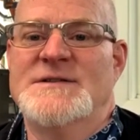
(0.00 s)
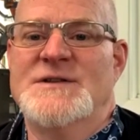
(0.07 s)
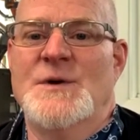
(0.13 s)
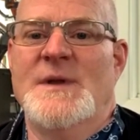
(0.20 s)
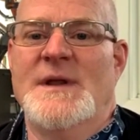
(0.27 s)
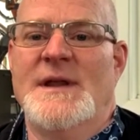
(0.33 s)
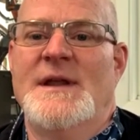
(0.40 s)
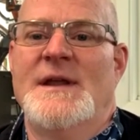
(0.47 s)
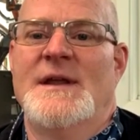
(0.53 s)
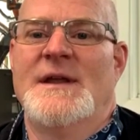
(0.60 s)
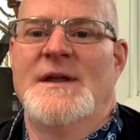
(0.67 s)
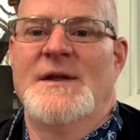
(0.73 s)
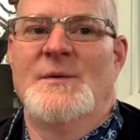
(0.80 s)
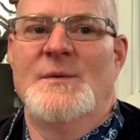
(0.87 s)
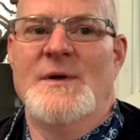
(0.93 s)
So we,
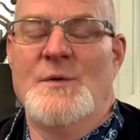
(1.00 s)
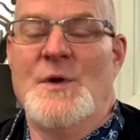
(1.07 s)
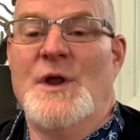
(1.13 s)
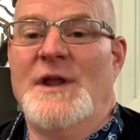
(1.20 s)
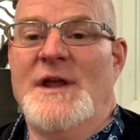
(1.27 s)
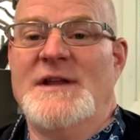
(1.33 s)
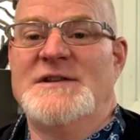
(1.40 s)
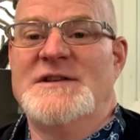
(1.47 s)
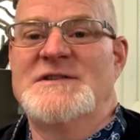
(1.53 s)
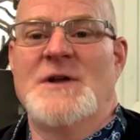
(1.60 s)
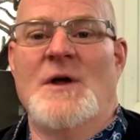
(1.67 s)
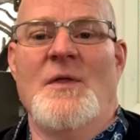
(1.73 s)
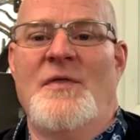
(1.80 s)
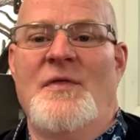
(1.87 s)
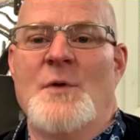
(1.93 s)
we really just
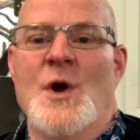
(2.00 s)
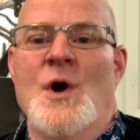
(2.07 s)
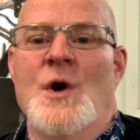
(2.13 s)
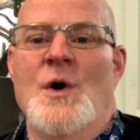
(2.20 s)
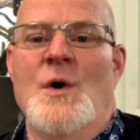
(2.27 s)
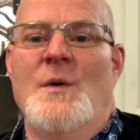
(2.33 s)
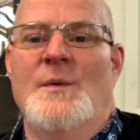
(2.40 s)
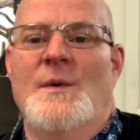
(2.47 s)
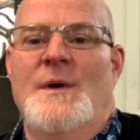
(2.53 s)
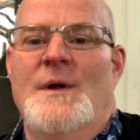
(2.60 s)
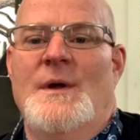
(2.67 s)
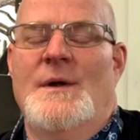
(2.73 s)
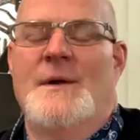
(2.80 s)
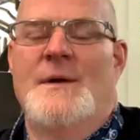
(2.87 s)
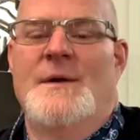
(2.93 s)
don't throw
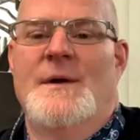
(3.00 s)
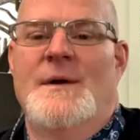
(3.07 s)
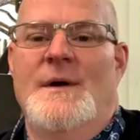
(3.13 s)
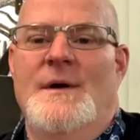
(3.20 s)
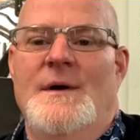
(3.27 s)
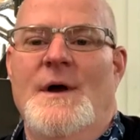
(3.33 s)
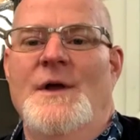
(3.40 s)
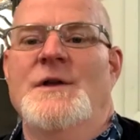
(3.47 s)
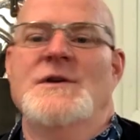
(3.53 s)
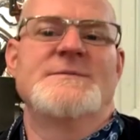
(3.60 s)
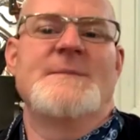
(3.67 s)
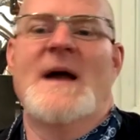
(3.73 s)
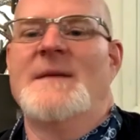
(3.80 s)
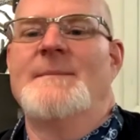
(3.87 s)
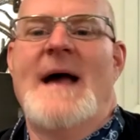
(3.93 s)
a used
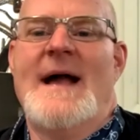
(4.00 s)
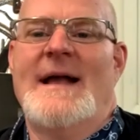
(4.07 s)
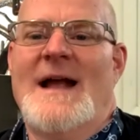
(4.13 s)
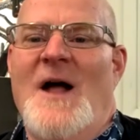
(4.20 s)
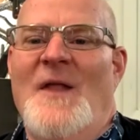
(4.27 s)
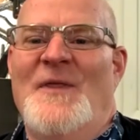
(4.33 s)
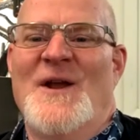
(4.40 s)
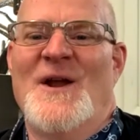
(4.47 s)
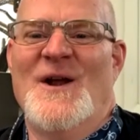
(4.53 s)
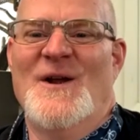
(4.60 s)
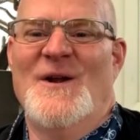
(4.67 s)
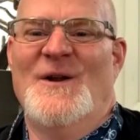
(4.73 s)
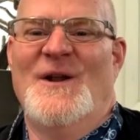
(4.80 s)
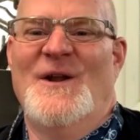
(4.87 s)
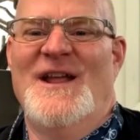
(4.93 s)
bike back out
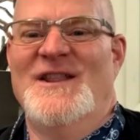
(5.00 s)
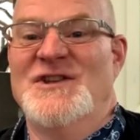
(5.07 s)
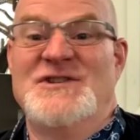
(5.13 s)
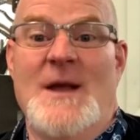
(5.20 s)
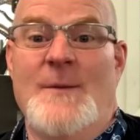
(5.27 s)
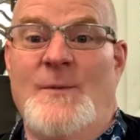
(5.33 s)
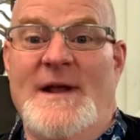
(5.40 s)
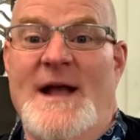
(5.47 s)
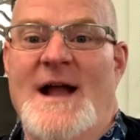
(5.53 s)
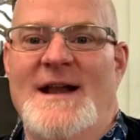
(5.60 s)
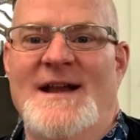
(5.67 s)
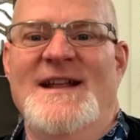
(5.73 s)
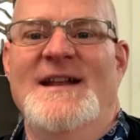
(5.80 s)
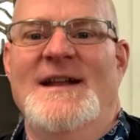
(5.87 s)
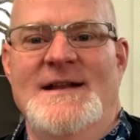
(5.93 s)
there in the ship we got
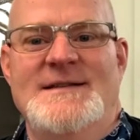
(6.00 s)
it in.